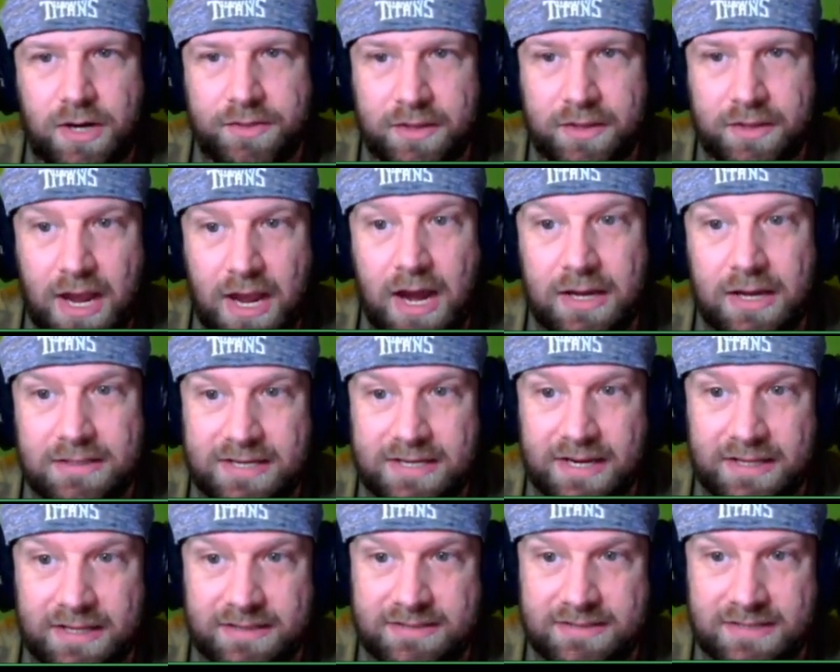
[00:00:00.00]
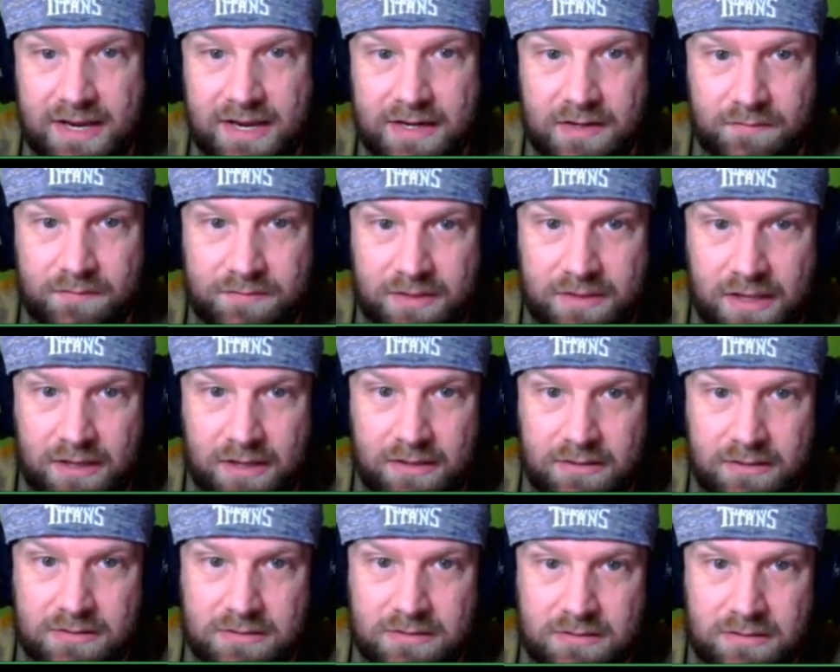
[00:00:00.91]
on the content side of
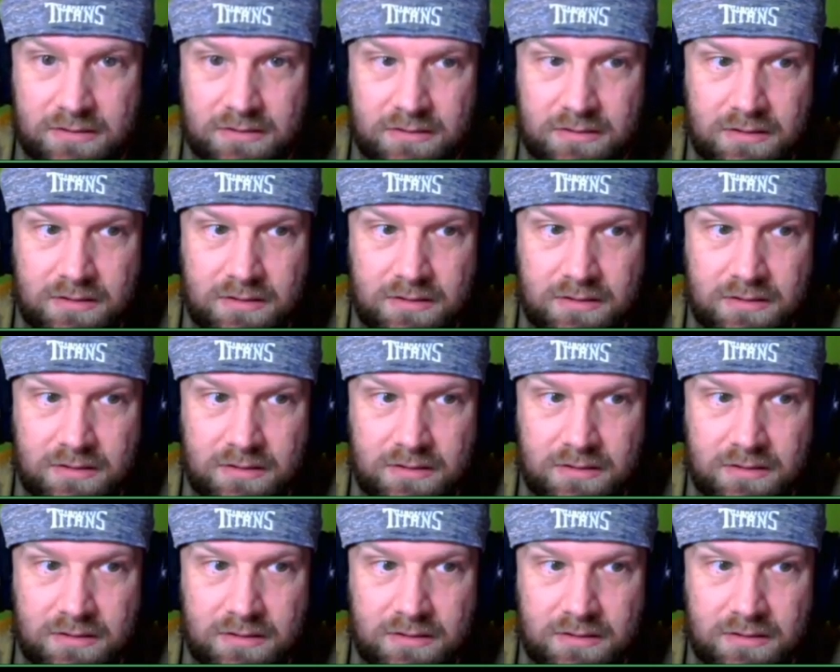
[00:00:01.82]
things,